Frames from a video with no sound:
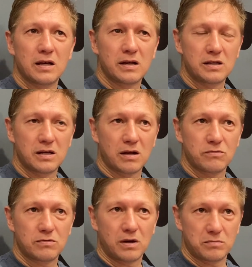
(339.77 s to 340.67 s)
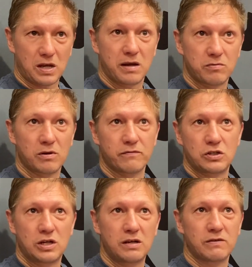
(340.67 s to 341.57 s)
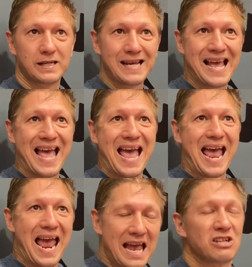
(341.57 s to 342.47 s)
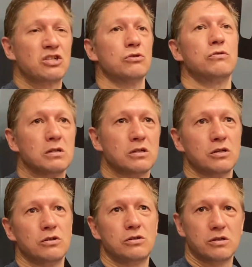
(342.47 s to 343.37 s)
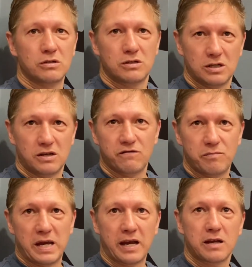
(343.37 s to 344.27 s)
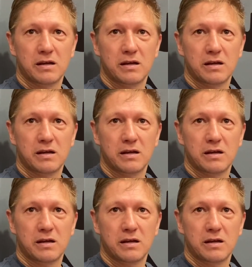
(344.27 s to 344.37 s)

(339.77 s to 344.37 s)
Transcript: you know, I'm capable of achieving, and still continue to give back.